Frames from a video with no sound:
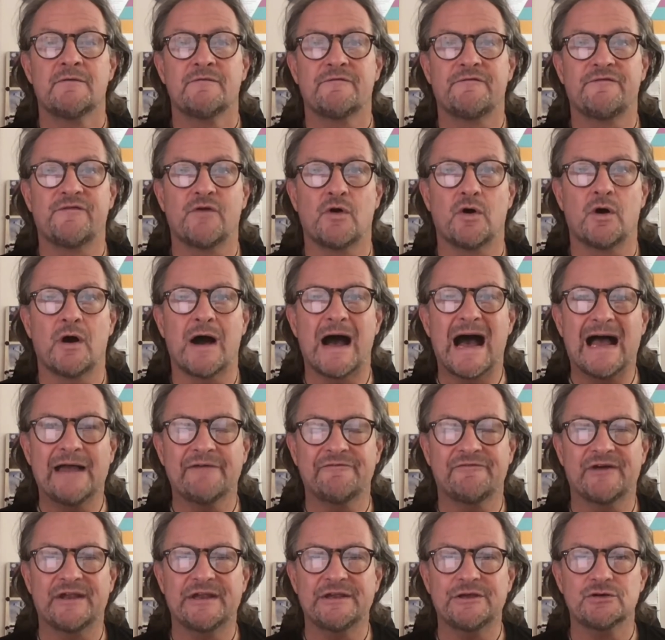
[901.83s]
I
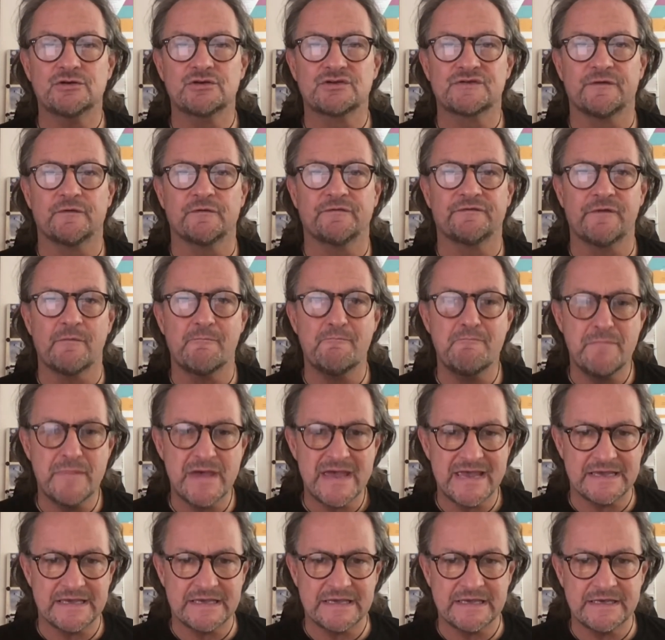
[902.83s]
find it useful for
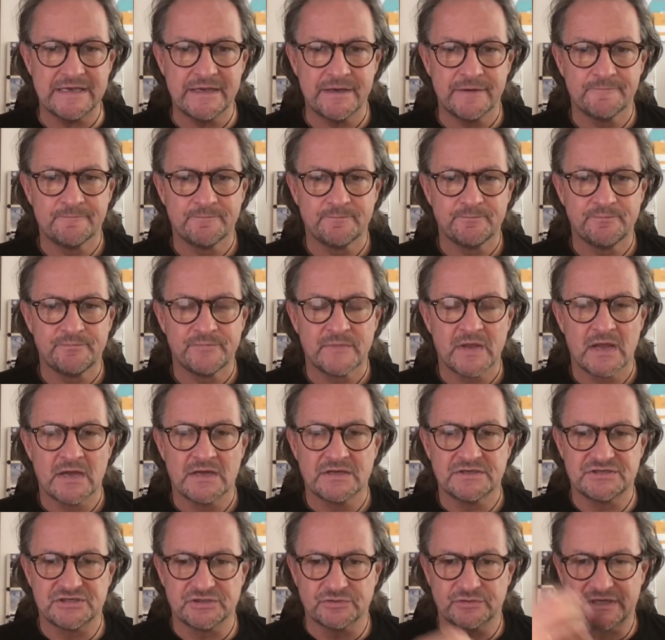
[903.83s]
me
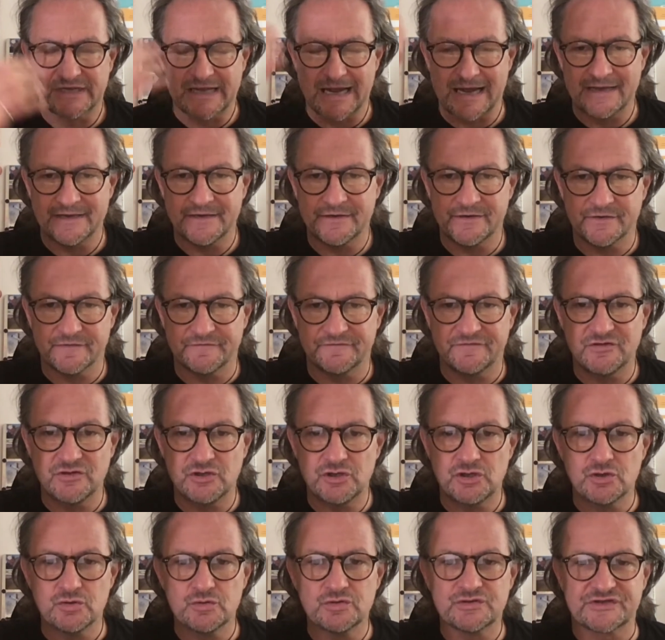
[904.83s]
to kind of
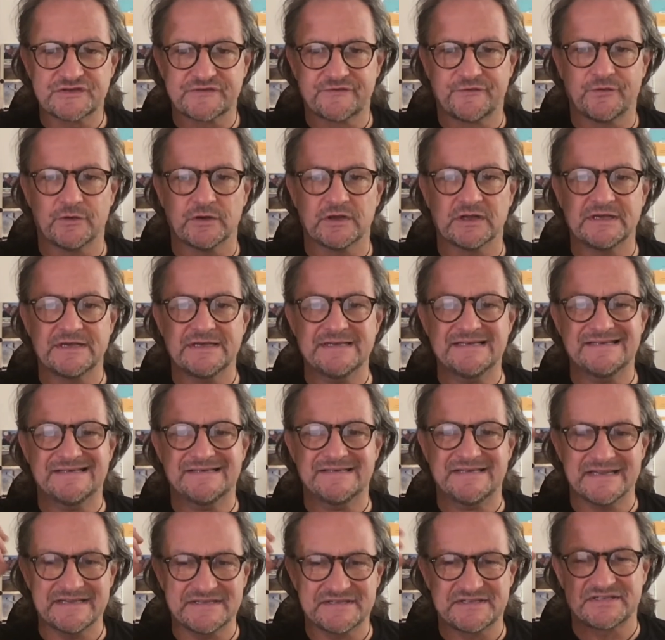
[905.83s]
usefully
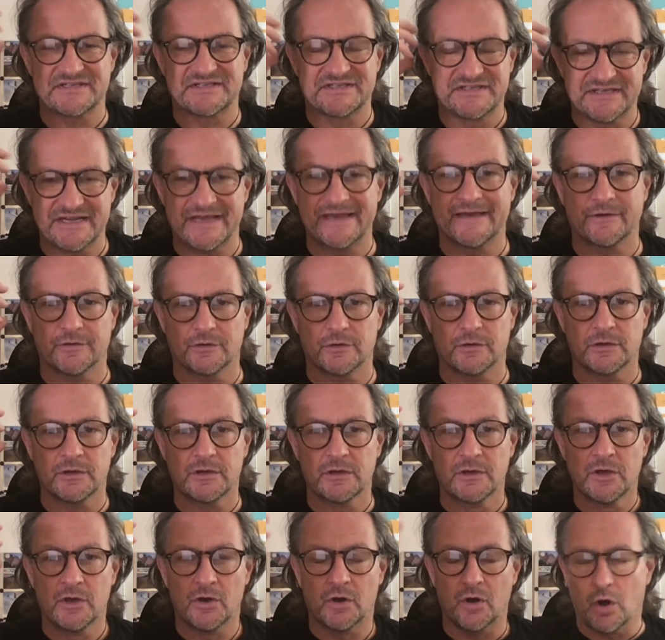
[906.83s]
distill
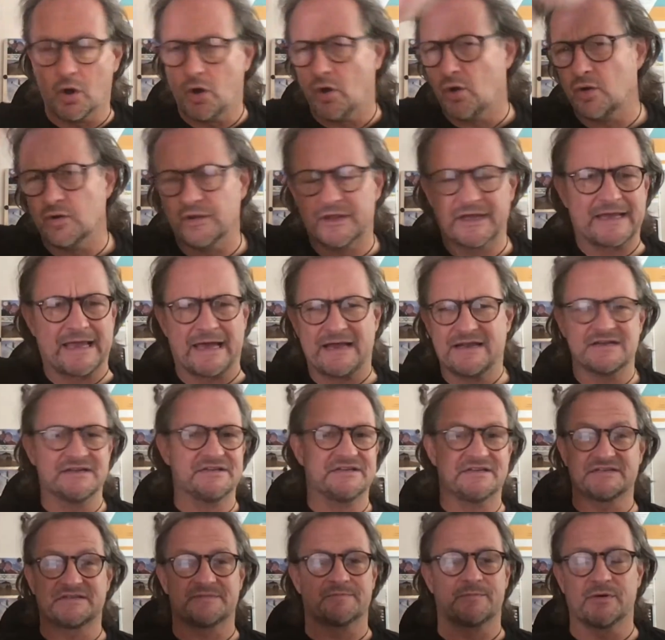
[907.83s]
all the kind of
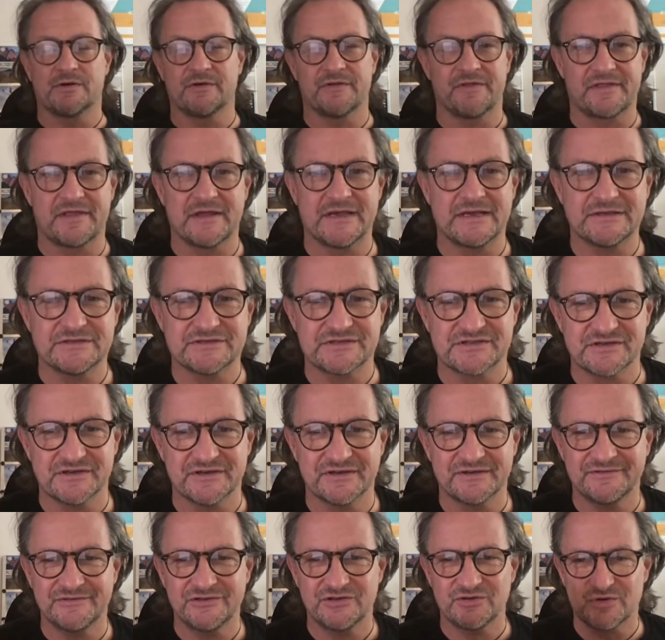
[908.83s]
disparate things that
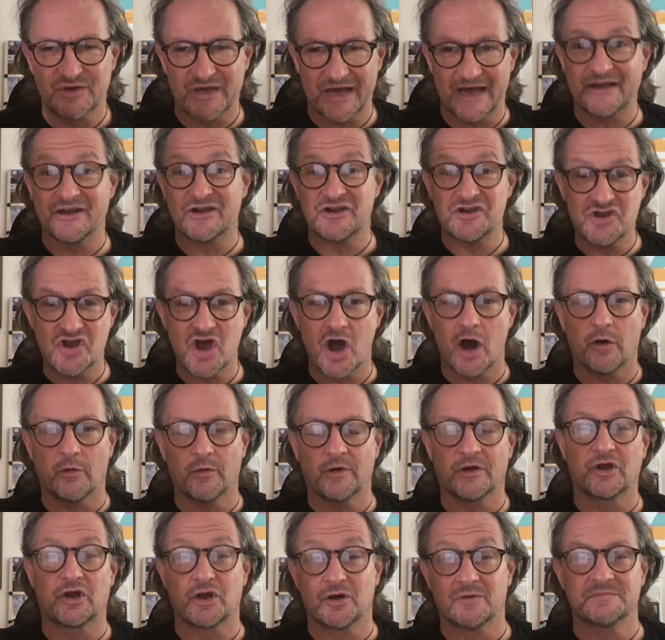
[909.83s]
you kind of know
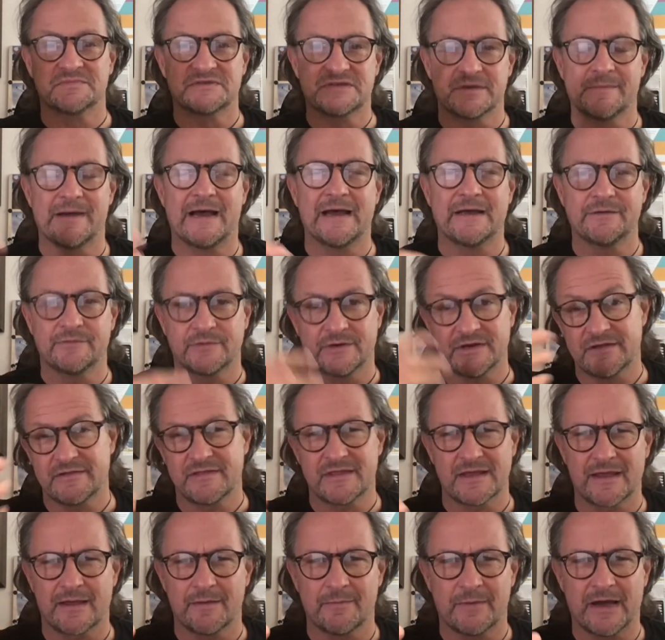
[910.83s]
and come to mind when you
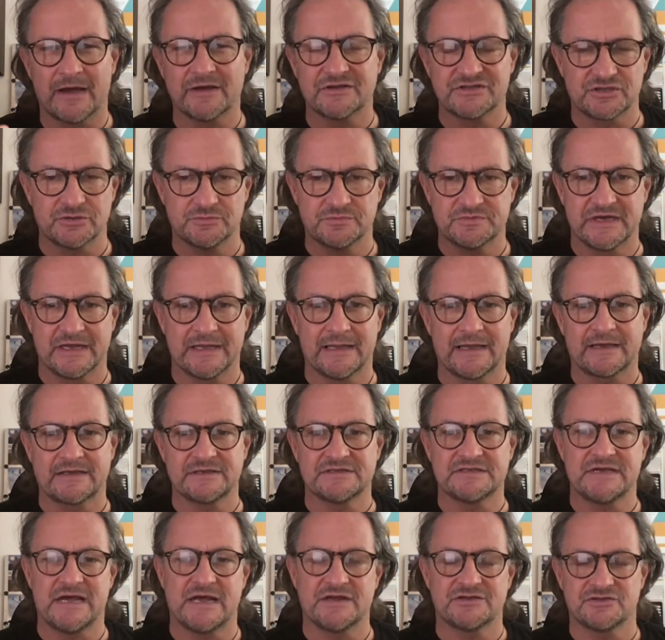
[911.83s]
think about a subject like
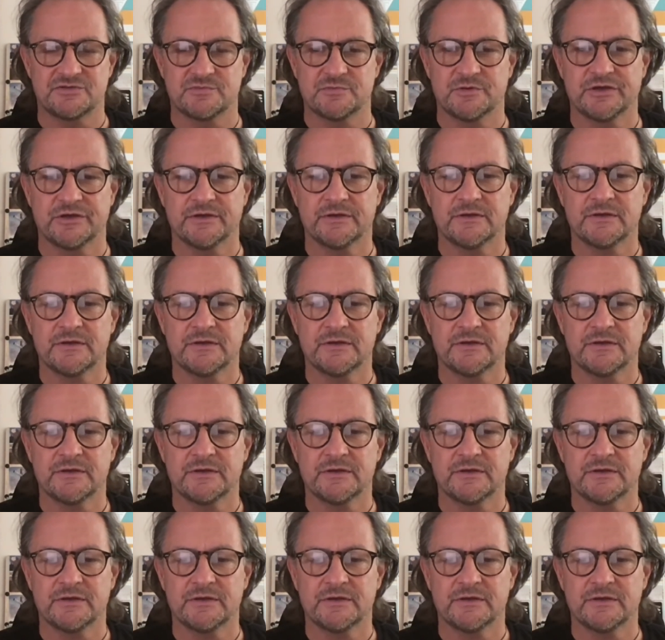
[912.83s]
attachment.